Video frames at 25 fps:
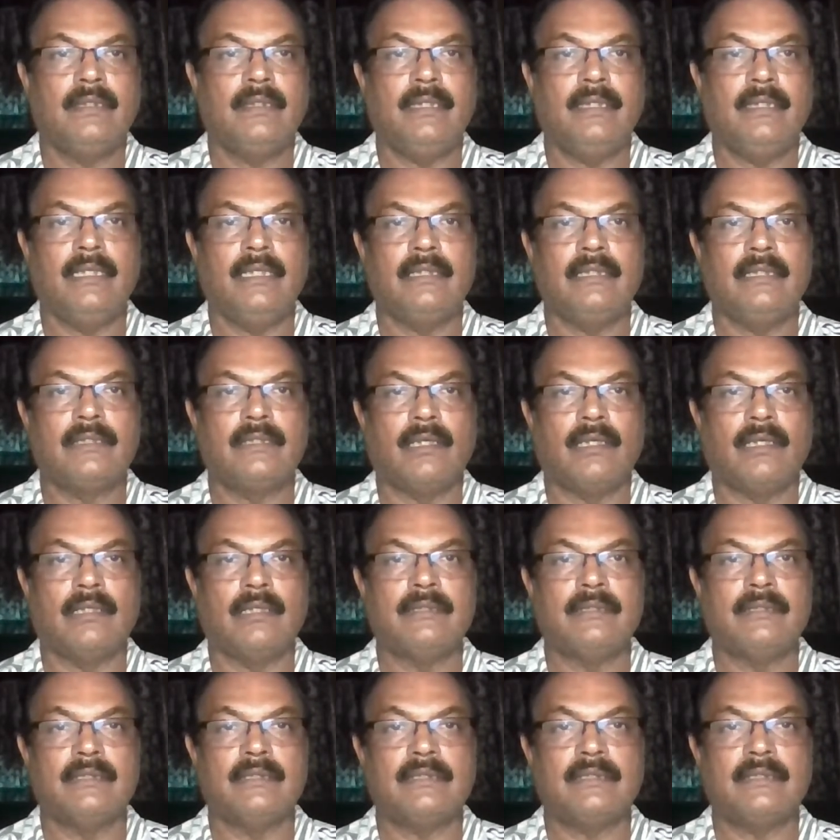Then
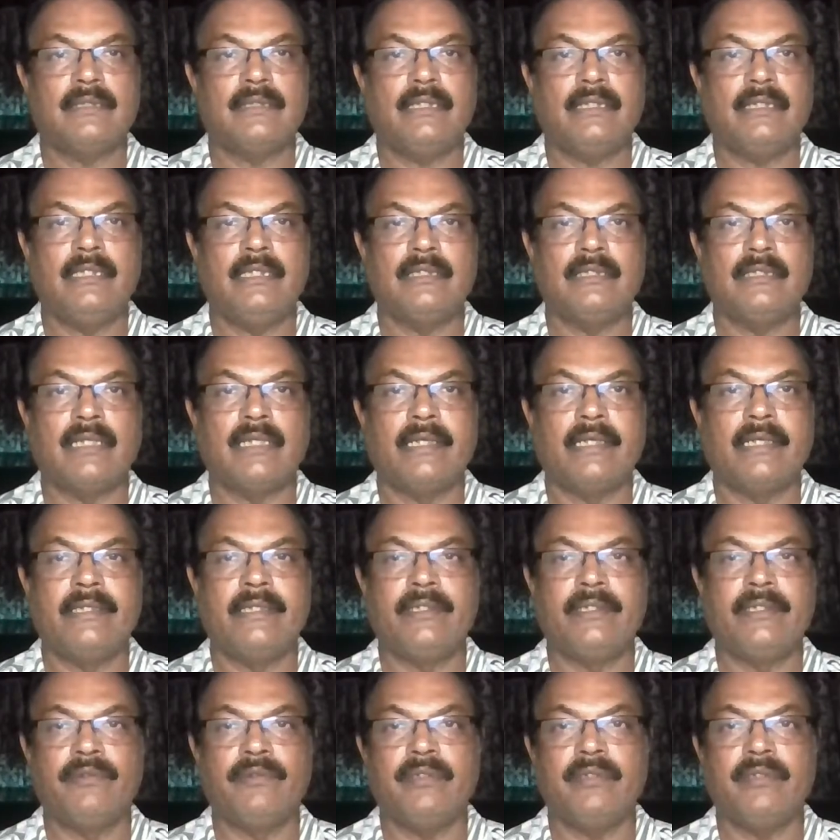charges is
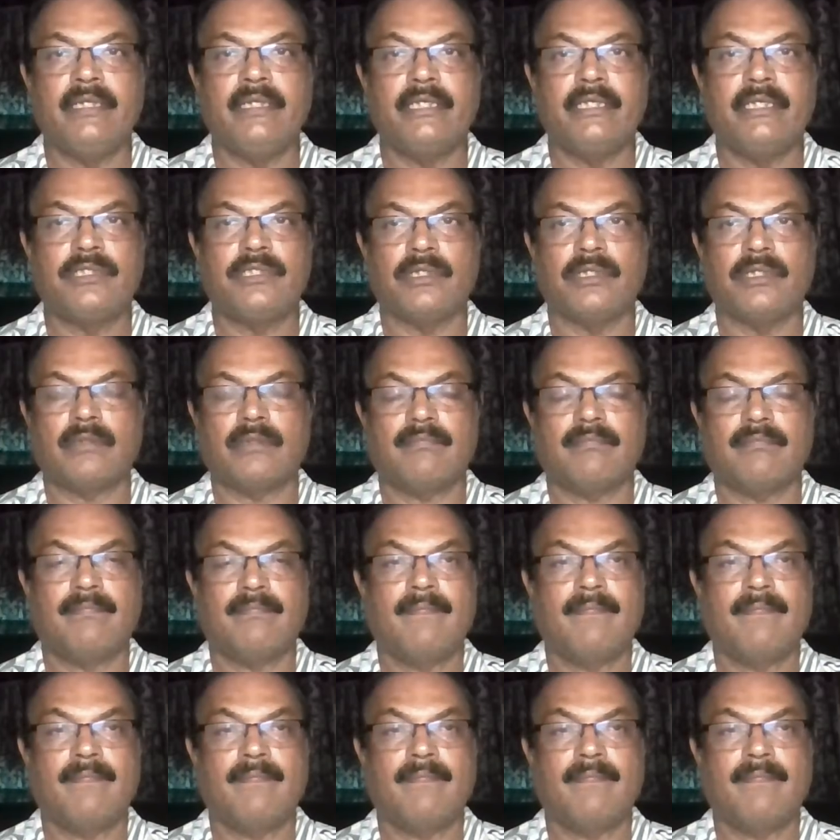additive in nature.